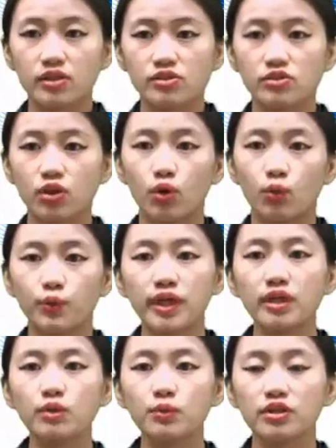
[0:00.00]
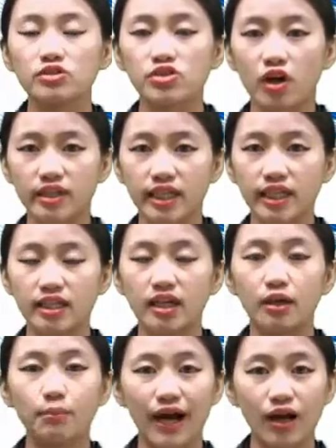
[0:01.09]
So we were talking
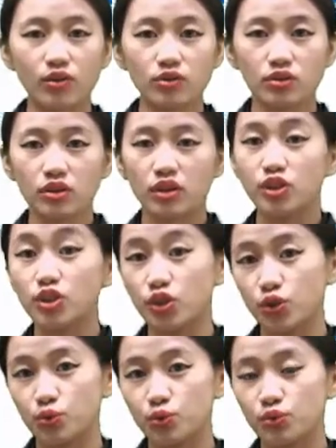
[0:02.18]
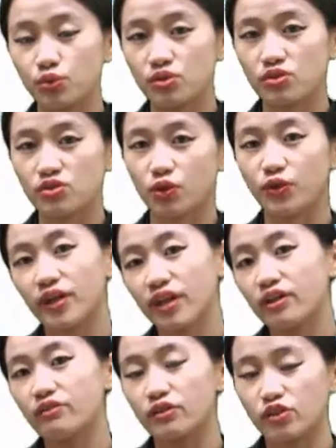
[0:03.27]
about you. So
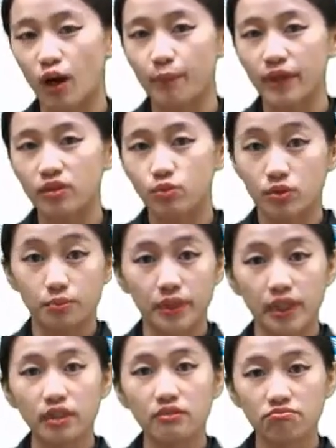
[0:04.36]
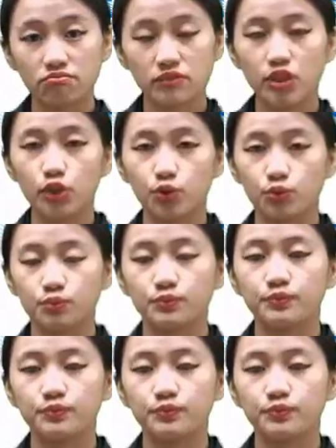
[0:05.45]
here the topic would be you.